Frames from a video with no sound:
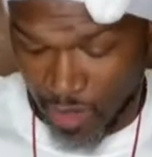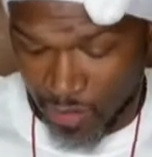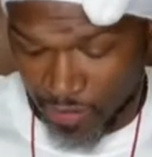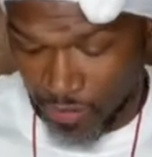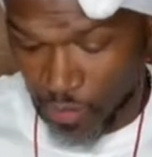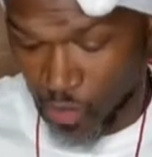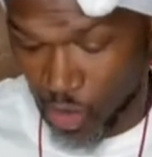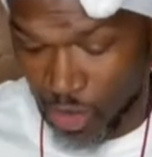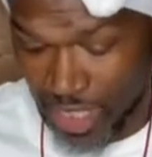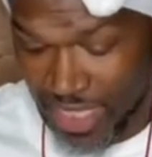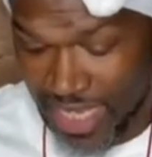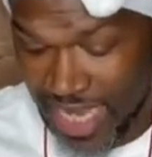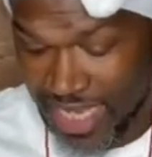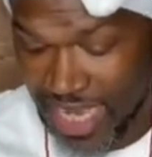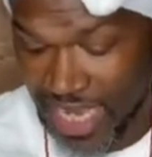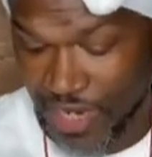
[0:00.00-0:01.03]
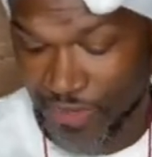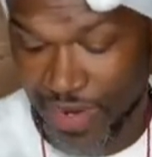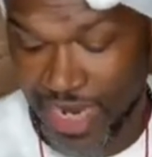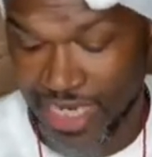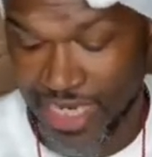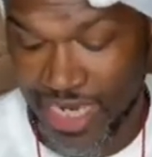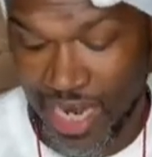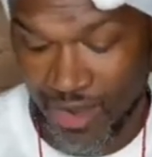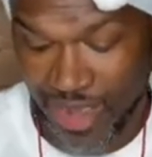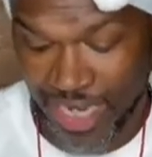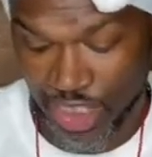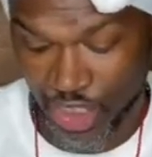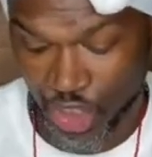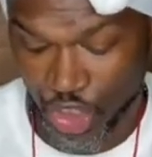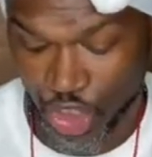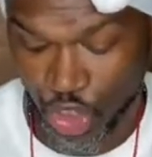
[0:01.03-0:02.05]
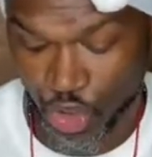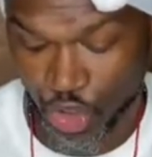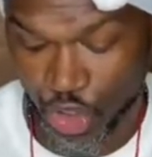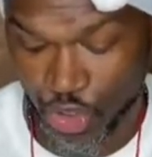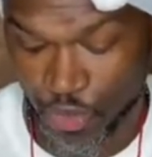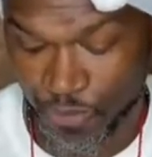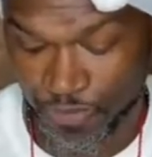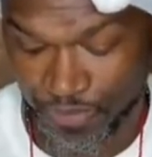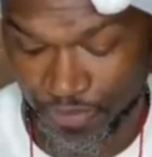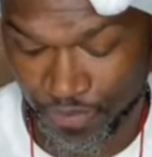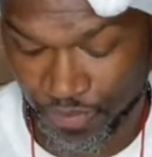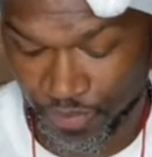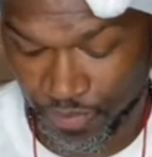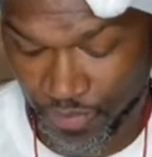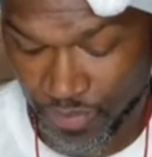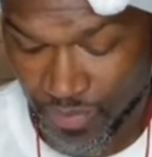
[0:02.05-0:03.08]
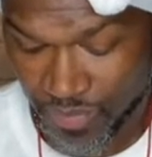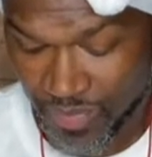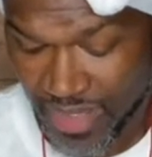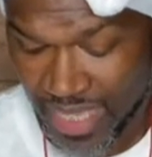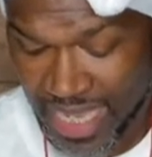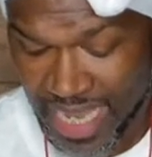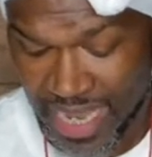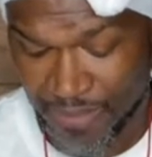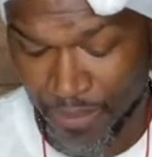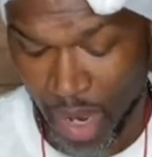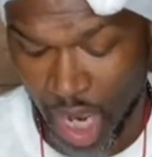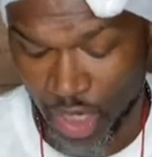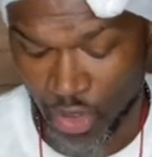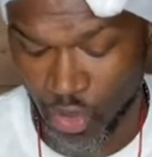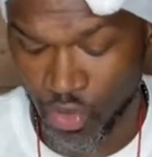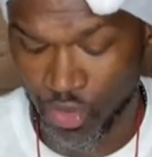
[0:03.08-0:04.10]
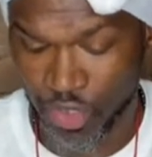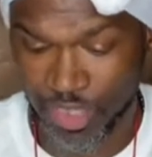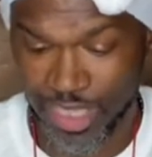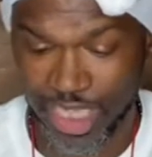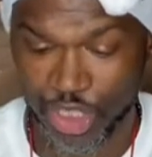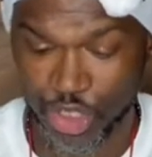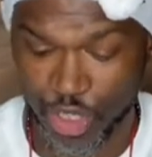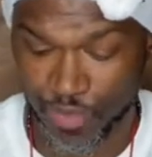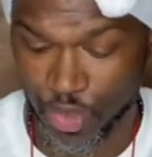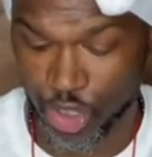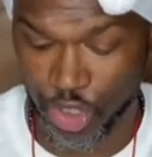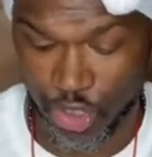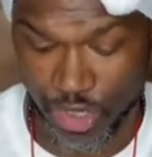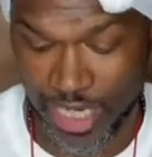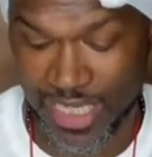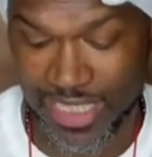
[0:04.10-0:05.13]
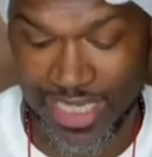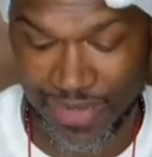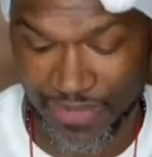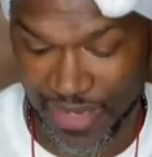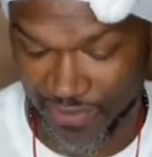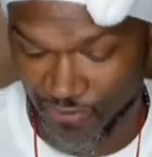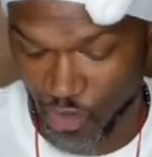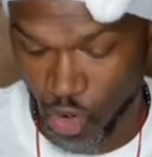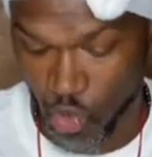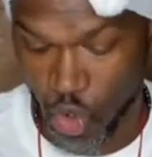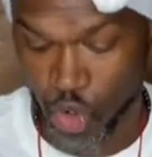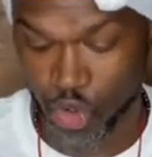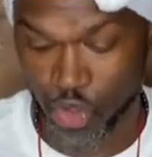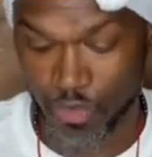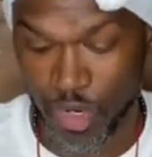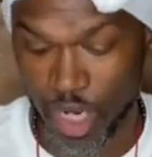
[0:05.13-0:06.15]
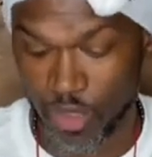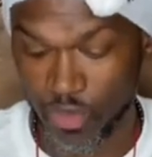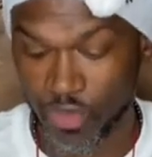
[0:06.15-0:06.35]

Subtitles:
We'll let that decorate, and then I'll actually show you a bottle that you can put it on as I made for a roller bottle.